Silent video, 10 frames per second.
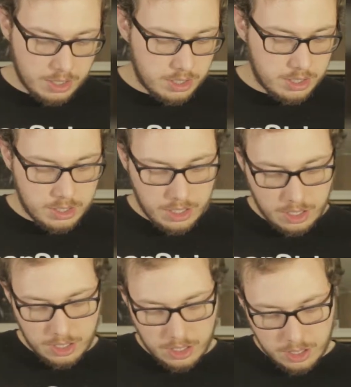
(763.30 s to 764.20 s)
it just
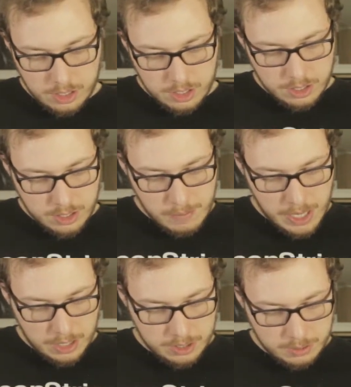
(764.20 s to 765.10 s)

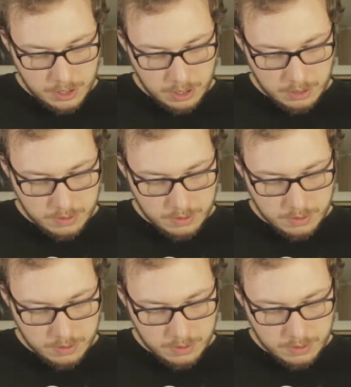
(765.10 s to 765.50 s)
amazes me.